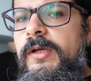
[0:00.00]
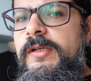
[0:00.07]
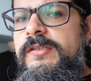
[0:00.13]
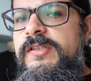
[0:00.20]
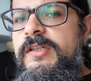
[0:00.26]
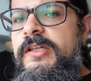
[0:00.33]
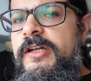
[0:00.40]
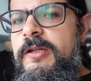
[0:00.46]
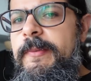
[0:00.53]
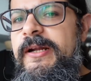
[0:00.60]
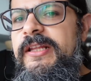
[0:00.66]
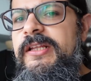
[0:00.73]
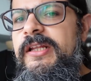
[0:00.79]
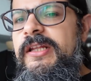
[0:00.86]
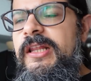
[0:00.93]
It's a little
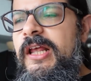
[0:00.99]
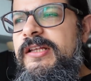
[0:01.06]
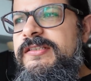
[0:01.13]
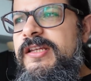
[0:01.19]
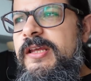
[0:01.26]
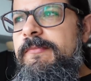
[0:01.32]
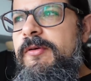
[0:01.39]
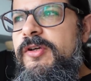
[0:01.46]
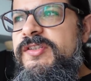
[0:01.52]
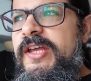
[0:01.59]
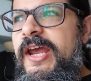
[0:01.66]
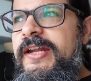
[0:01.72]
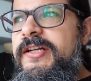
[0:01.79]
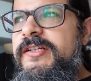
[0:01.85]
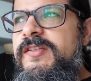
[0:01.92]
better than last time because
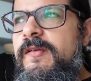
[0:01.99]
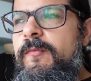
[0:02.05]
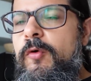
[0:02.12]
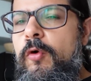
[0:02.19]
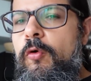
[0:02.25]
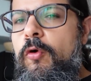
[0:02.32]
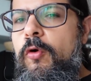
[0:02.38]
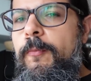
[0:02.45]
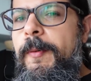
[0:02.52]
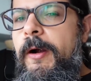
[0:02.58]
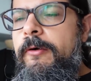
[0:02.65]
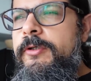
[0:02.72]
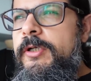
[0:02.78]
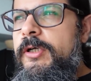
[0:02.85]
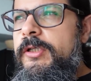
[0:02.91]
I added some cocoa
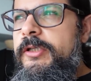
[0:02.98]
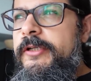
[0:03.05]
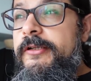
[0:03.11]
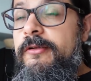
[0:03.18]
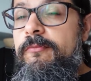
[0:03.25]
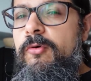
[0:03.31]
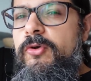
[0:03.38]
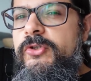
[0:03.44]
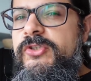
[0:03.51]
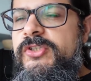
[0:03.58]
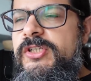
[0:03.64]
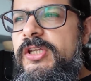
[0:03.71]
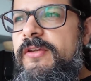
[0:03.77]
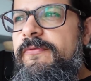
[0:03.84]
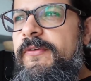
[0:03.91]
powder, a little more
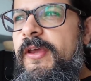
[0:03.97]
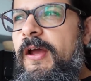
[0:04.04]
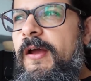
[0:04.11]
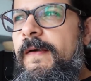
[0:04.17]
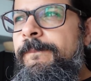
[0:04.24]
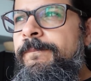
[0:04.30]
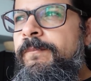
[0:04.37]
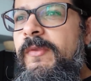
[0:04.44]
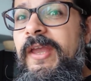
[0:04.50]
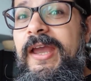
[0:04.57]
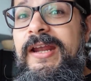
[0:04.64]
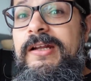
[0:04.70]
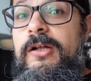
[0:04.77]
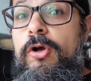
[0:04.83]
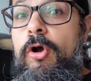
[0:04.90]
stevia
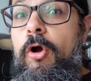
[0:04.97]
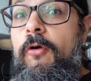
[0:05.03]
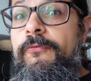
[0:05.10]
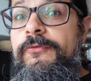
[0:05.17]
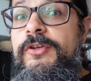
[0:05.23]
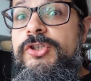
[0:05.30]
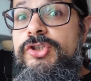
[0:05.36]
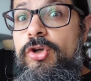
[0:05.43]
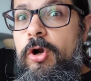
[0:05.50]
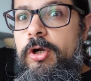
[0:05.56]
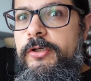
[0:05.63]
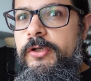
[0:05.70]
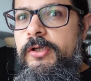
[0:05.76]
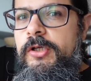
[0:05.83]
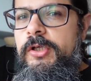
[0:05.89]
and a coffee
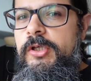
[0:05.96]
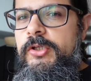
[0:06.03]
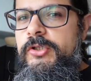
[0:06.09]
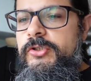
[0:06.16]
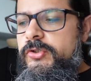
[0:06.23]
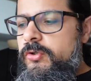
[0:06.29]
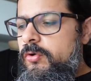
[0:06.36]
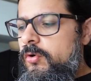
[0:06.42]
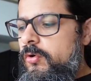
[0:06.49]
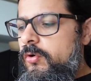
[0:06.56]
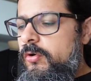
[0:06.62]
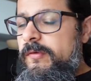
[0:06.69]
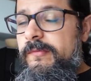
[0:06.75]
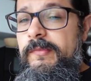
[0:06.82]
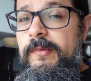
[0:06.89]
shot.
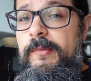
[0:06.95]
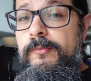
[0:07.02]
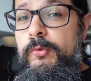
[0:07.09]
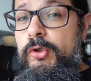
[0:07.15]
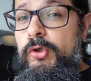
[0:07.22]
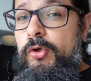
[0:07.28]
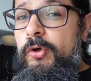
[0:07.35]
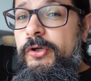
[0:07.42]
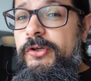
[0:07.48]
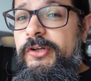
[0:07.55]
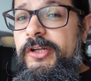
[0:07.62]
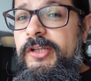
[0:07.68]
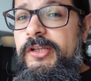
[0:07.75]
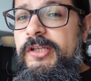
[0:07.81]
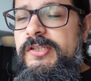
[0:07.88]
So I'm gonna go and
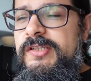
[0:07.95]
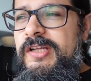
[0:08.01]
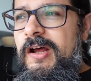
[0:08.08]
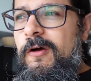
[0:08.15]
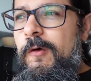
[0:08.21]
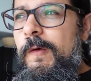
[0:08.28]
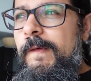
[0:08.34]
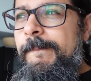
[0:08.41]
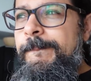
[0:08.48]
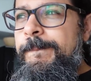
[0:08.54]
drink this now.